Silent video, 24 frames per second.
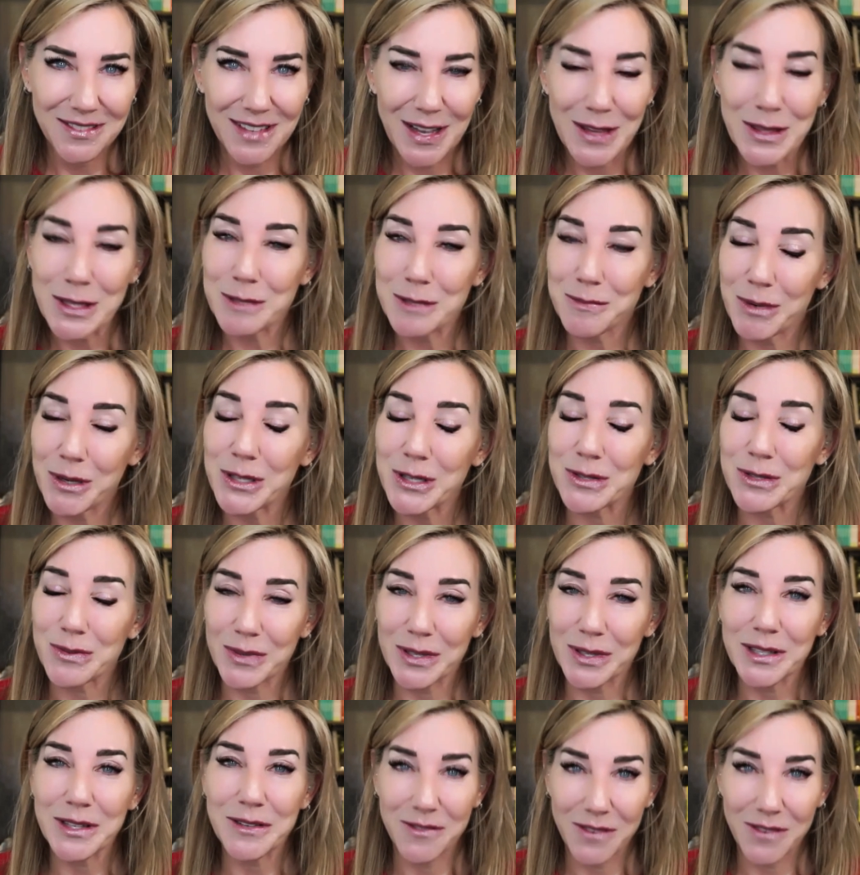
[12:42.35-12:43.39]
And this book is
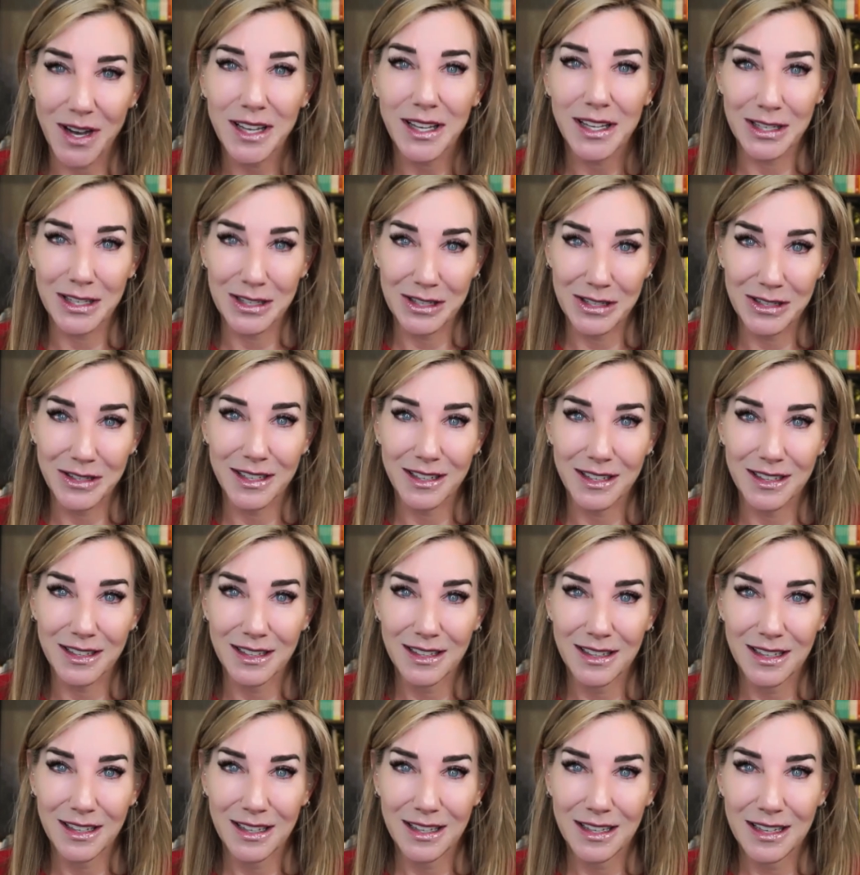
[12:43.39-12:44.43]
really fucking good
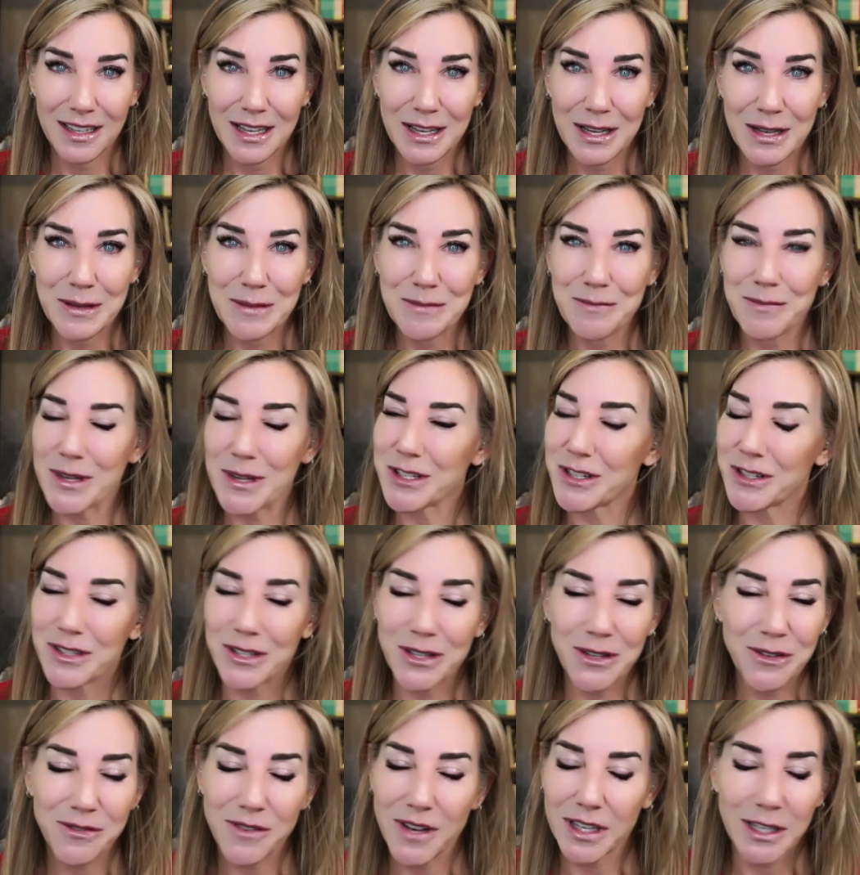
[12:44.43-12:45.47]
but you're
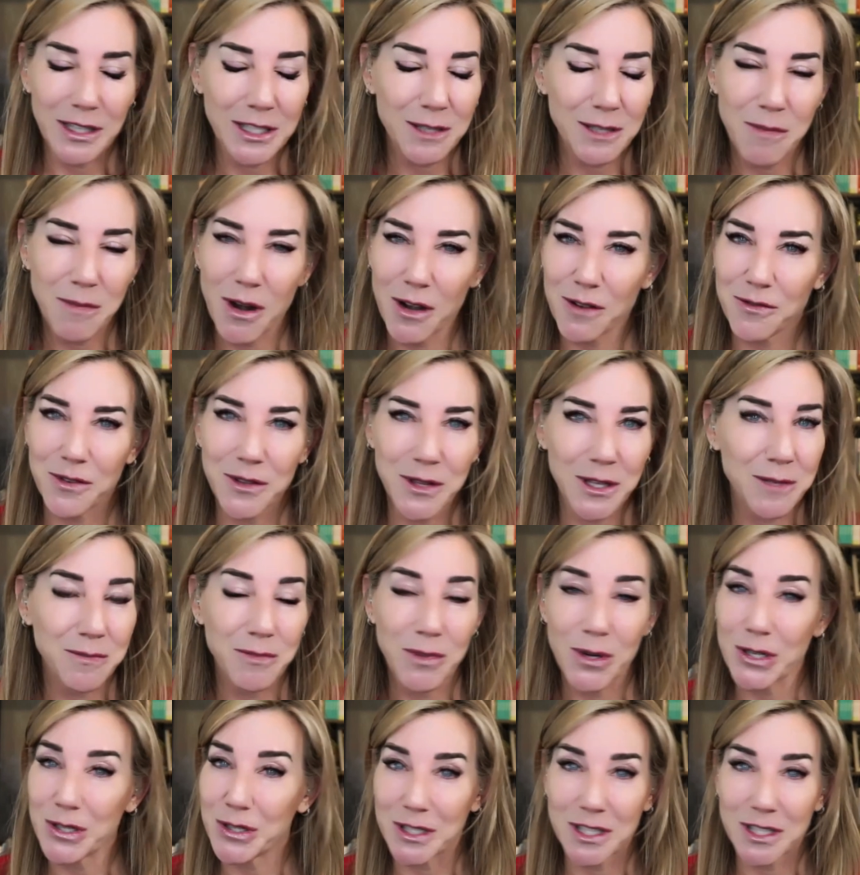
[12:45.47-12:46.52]
too fucking smart for this
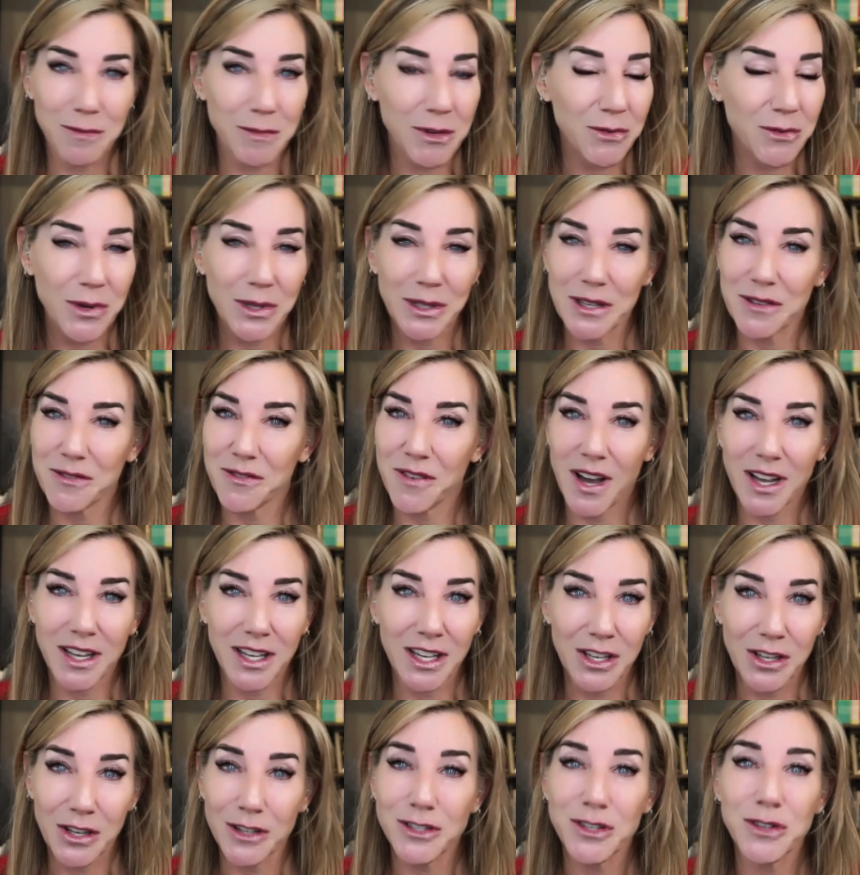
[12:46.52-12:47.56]
book just to be really
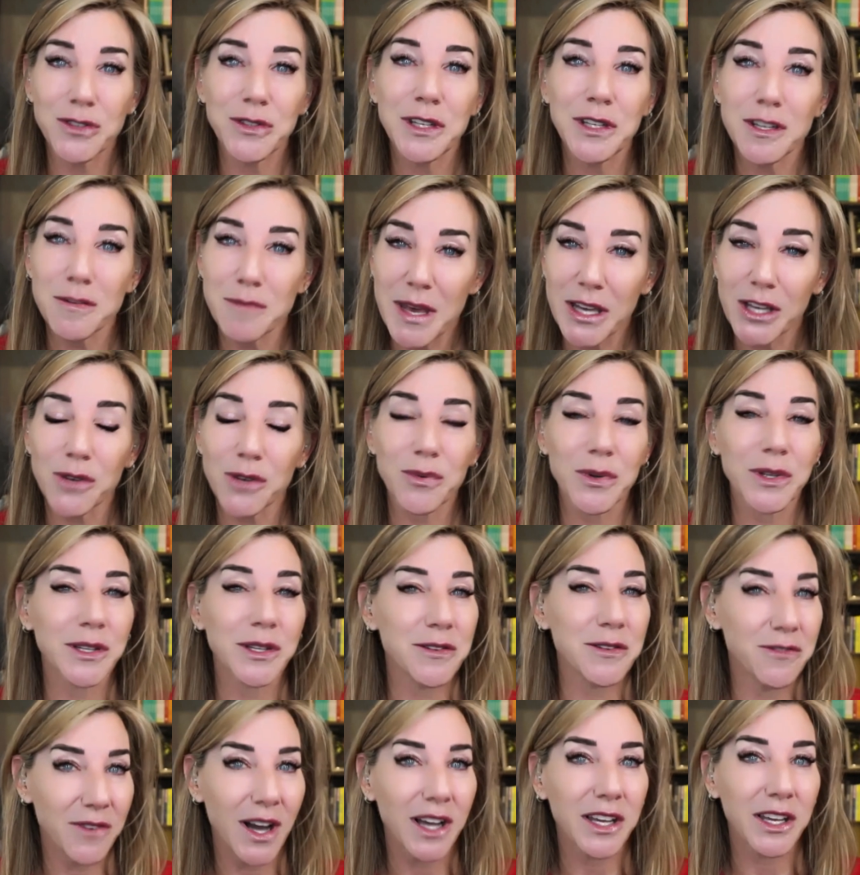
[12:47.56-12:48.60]
fucking good. You need to make it really
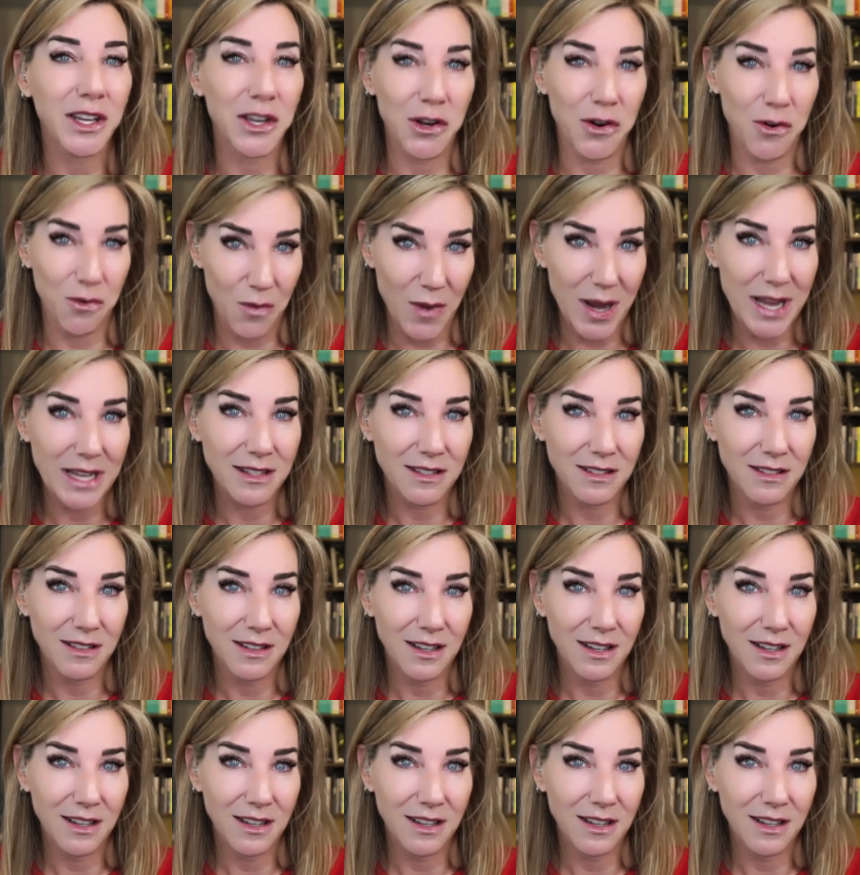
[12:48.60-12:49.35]
fucking great.